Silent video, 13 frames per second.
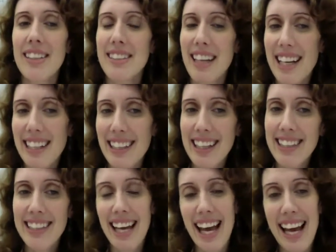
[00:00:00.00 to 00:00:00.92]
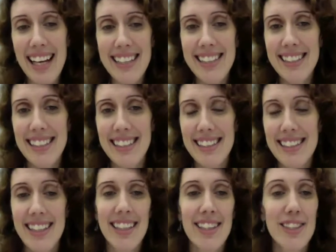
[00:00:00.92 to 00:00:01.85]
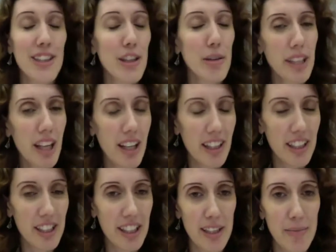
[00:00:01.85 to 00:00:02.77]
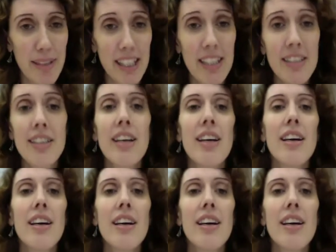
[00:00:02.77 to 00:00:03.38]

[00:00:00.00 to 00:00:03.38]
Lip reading: dialect accent terminology in a minute.